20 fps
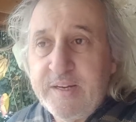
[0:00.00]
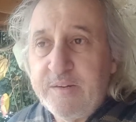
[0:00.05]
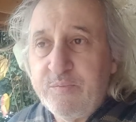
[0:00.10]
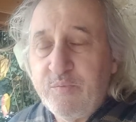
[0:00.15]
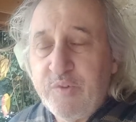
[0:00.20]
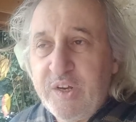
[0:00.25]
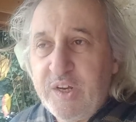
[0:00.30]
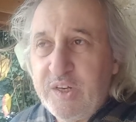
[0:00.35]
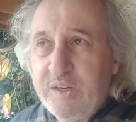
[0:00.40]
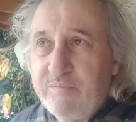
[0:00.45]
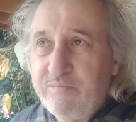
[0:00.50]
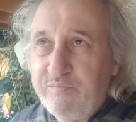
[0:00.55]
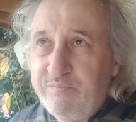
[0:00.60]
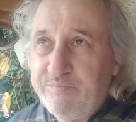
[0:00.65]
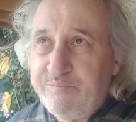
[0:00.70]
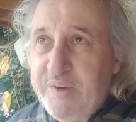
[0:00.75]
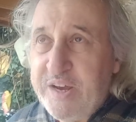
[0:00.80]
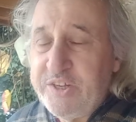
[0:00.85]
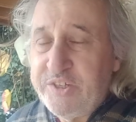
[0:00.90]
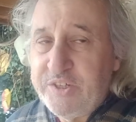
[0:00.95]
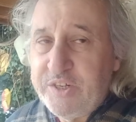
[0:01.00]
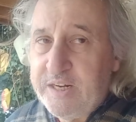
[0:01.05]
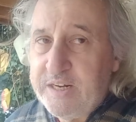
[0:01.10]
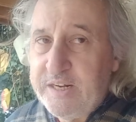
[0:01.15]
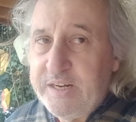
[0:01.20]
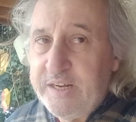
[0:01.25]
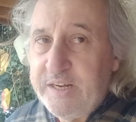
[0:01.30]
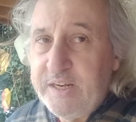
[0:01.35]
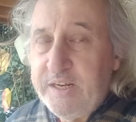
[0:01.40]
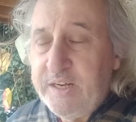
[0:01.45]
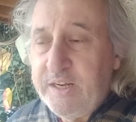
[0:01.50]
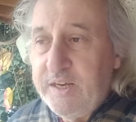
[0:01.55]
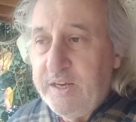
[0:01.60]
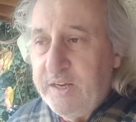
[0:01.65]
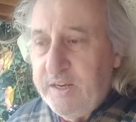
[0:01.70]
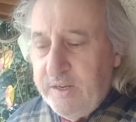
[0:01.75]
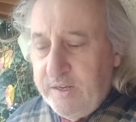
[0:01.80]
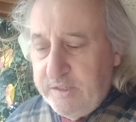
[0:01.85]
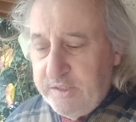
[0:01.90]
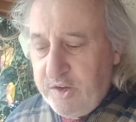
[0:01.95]
And we basically,
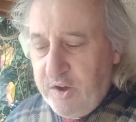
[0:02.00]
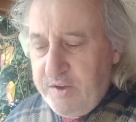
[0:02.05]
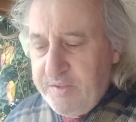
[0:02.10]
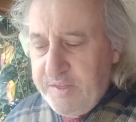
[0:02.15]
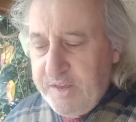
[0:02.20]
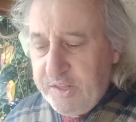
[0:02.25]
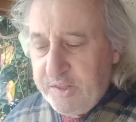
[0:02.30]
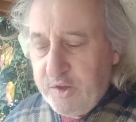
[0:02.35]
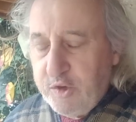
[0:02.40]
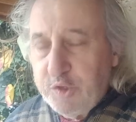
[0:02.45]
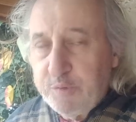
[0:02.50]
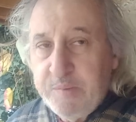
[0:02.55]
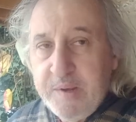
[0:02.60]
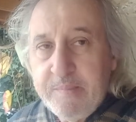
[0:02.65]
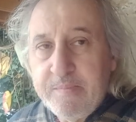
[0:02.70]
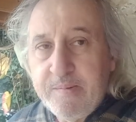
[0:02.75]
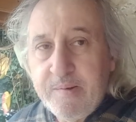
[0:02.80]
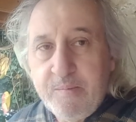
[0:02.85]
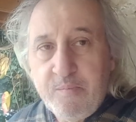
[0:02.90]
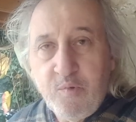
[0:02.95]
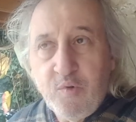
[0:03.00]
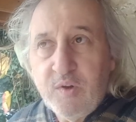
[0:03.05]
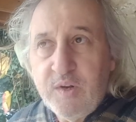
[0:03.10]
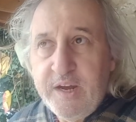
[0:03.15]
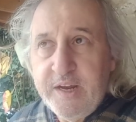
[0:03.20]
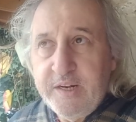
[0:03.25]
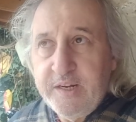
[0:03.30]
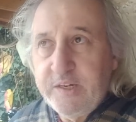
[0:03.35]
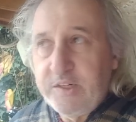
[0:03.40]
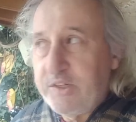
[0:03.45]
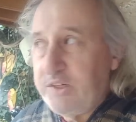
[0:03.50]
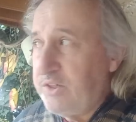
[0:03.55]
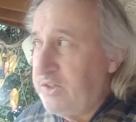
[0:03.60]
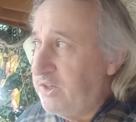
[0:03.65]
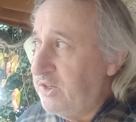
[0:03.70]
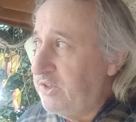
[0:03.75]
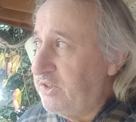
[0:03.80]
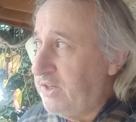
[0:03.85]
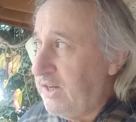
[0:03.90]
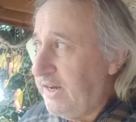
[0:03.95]
so I think those people are more likely to
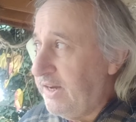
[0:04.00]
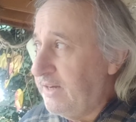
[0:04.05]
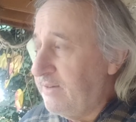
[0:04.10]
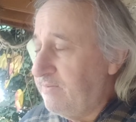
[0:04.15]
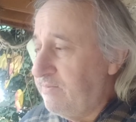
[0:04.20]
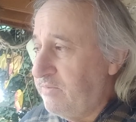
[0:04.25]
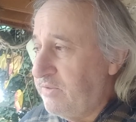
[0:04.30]
just like